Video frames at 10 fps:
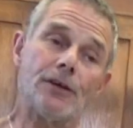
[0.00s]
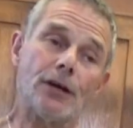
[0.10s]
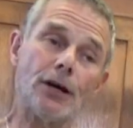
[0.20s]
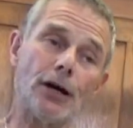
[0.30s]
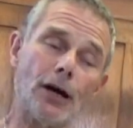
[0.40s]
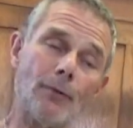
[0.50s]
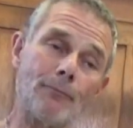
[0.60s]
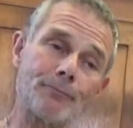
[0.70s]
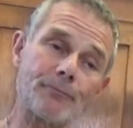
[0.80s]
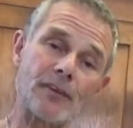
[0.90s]

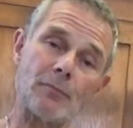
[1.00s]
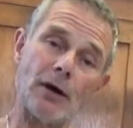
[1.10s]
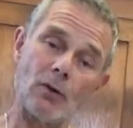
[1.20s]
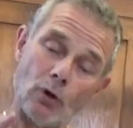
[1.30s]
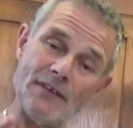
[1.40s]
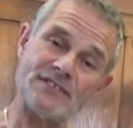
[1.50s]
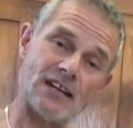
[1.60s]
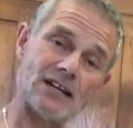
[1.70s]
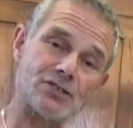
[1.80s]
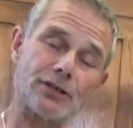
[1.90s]
My wife's
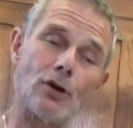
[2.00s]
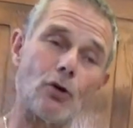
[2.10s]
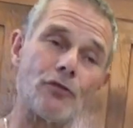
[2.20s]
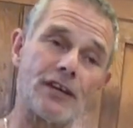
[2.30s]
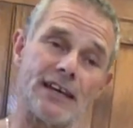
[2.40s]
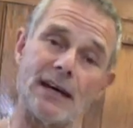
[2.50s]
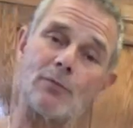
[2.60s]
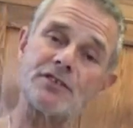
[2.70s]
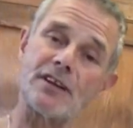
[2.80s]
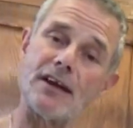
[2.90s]
actually holding the
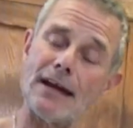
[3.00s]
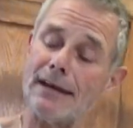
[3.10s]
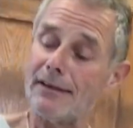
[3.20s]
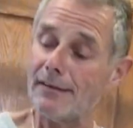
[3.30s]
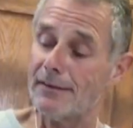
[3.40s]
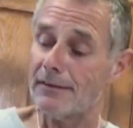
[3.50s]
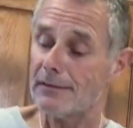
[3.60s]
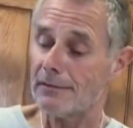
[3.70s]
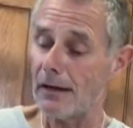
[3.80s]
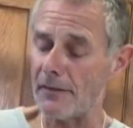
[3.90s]
camera today,
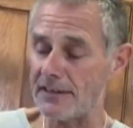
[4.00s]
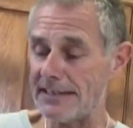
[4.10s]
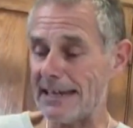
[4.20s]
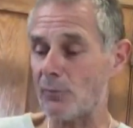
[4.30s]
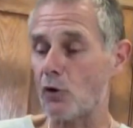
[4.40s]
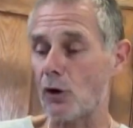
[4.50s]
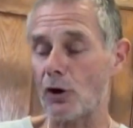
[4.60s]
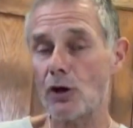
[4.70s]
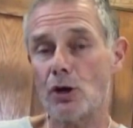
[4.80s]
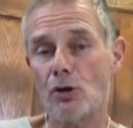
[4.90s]
the
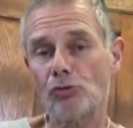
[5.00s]
camcorder.